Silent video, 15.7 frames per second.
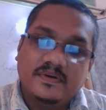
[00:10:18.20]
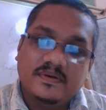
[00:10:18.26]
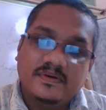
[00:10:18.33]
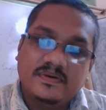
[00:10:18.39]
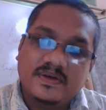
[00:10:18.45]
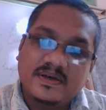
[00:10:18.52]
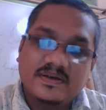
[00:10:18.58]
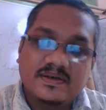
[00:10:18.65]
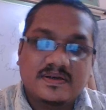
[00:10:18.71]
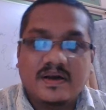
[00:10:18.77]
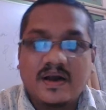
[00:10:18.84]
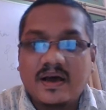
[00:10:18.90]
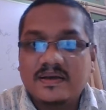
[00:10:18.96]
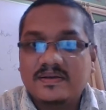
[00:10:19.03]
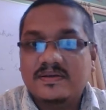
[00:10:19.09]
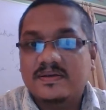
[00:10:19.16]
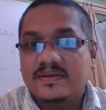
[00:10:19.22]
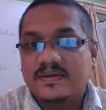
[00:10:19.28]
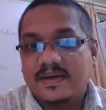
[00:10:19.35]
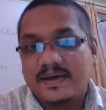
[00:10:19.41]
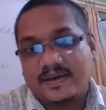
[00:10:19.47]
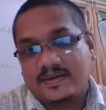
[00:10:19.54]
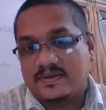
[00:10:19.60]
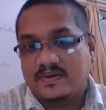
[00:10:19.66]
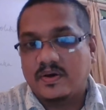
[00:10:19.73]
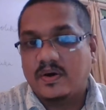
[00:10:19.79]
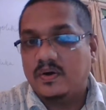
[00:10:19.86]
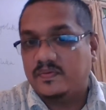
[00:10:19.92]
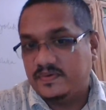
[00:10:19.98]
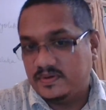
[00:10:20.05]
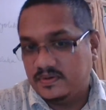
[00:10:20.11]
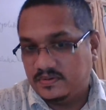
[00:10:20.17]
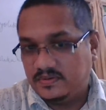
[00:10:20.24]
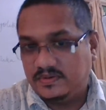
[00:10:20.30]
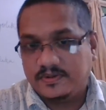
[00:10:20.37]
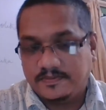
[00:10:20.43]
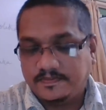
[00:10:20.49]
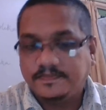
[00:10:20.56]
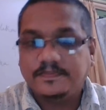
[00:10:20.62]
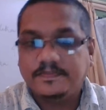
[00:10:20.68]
since class 6 onwards,